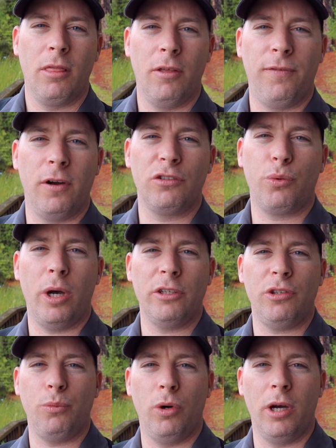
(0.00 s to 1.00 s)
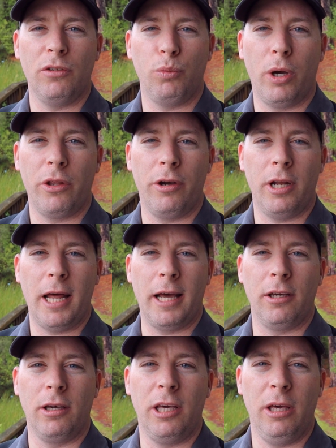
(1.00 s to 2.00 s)
The first question was whether or not
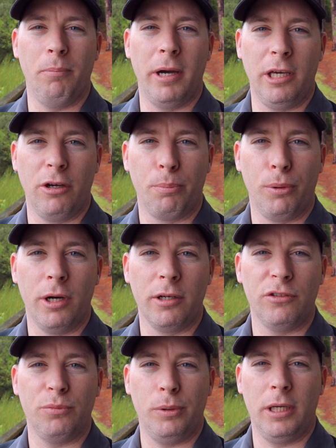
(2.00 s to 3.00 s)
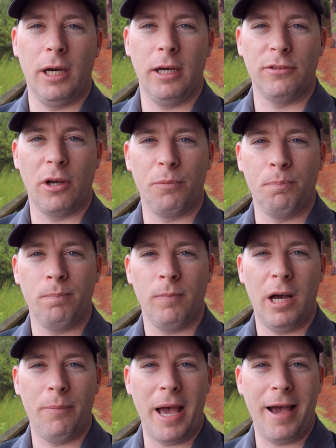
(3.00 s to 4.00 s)
I could keep my earplugs, because I'm
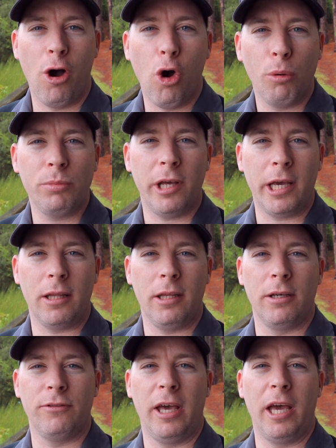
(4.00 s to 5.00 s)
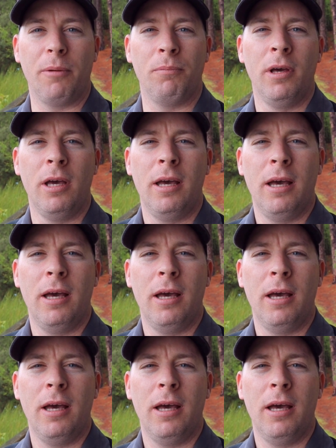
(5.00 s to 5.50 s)
at home taking the exam.